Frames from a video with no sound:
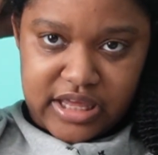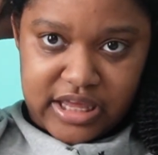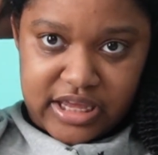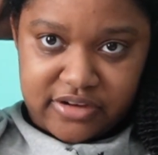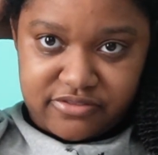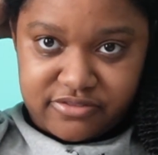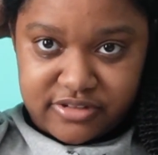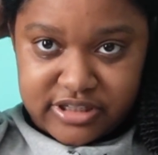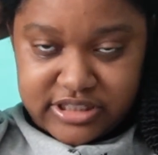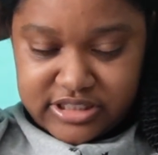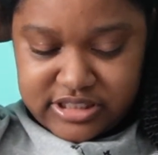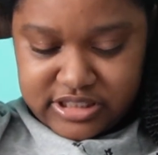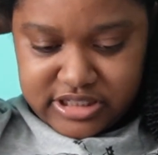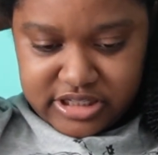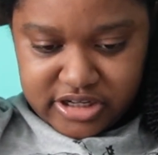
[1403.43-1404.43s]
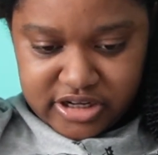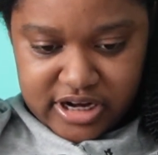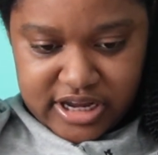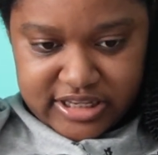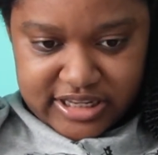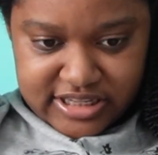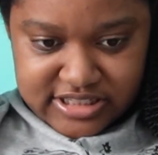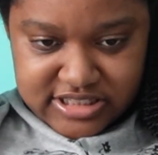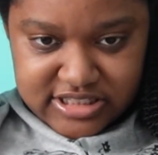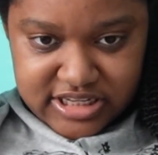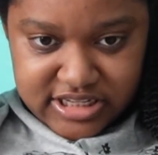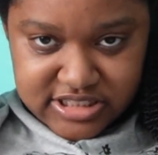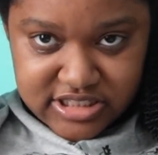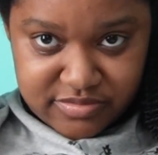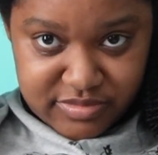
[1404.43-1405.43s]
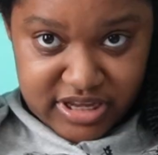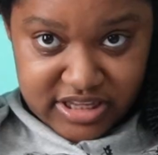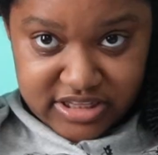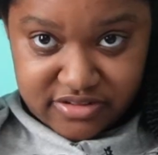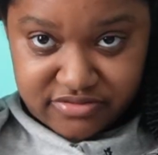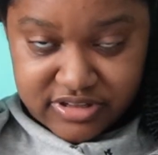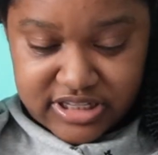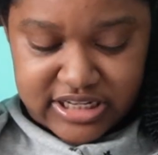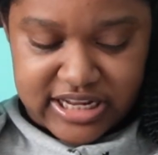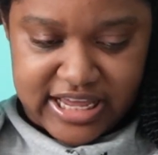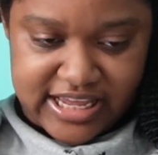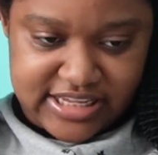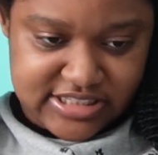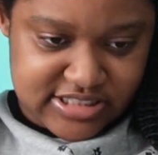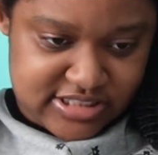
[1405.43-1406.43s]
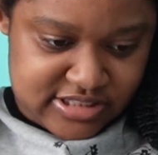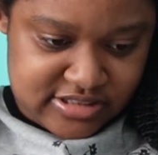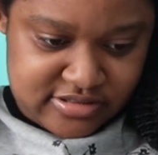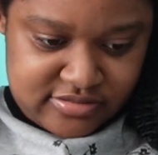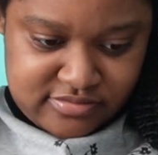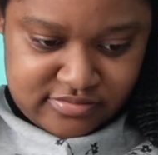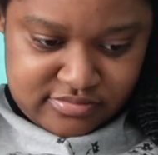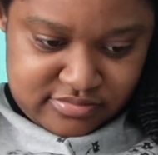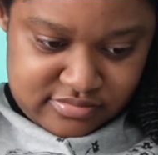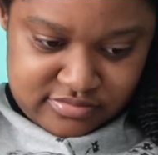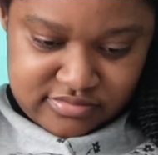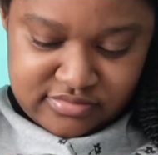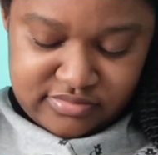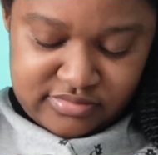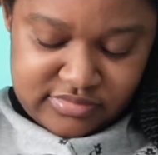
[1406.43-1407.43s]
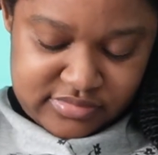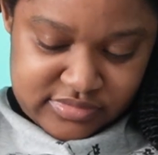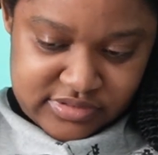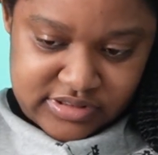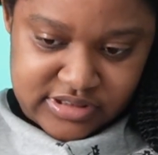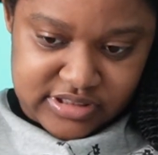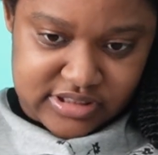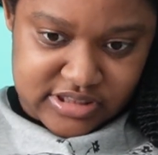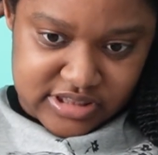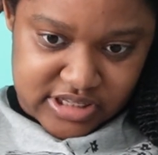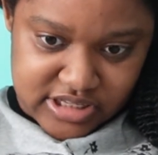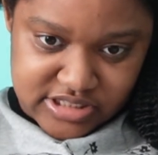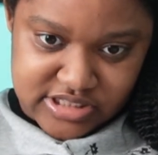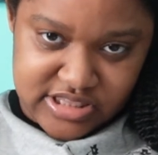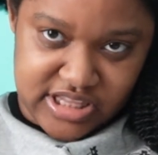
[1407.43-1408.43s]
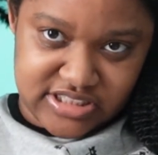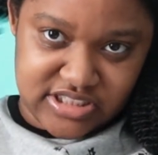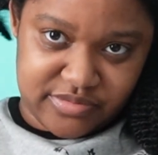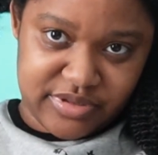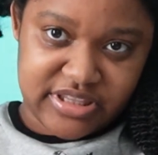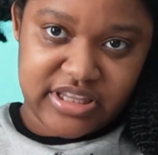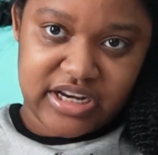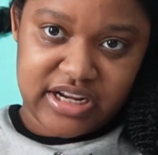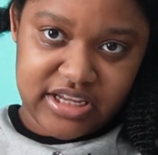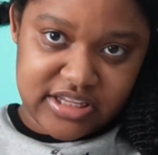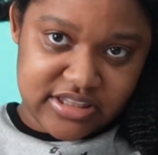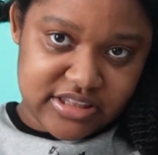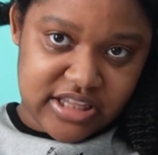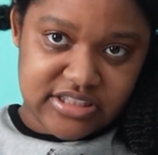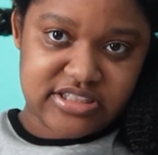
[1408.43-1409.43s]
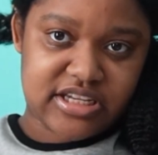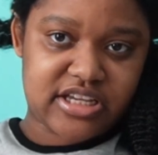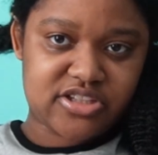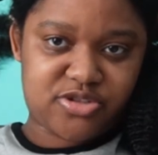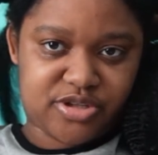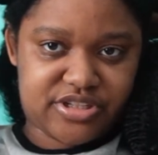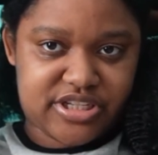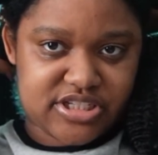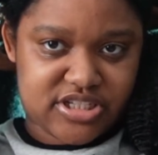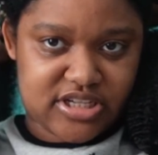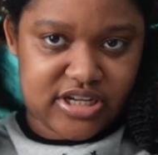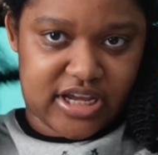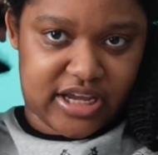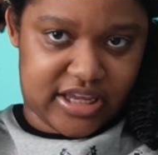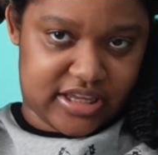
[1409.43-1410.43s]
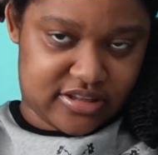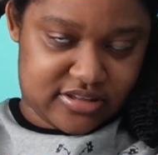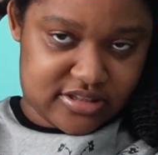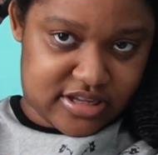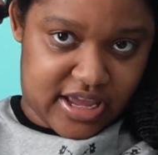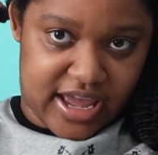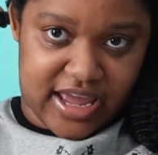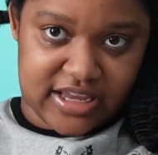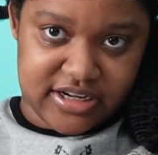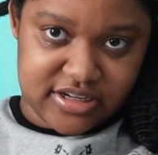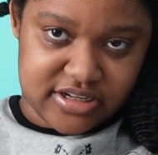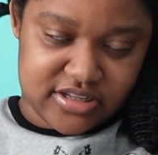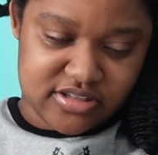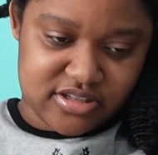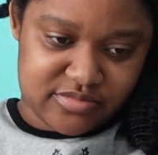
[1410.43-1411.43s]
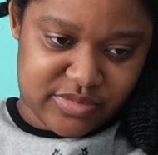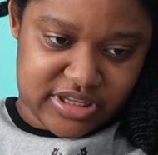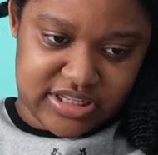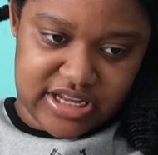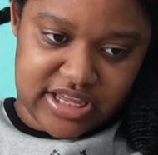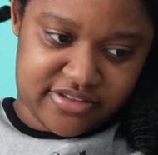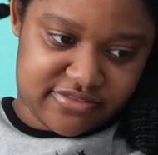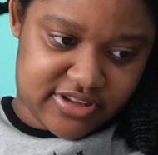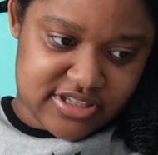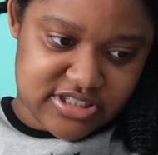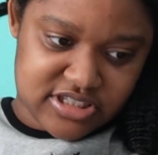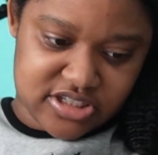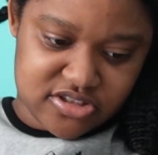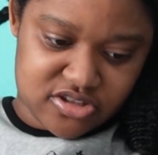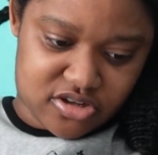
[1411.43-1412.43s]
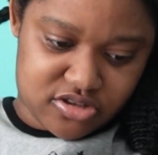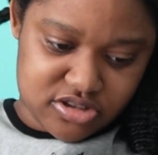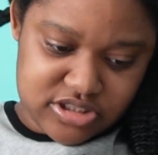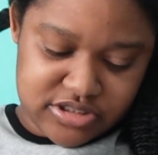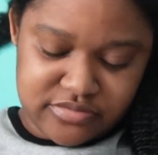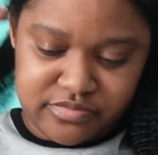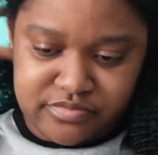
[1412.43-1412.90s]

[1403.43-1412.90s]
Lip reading: every year I like to take some kind of class. That's something that's like a tradition I added into my life as an adult.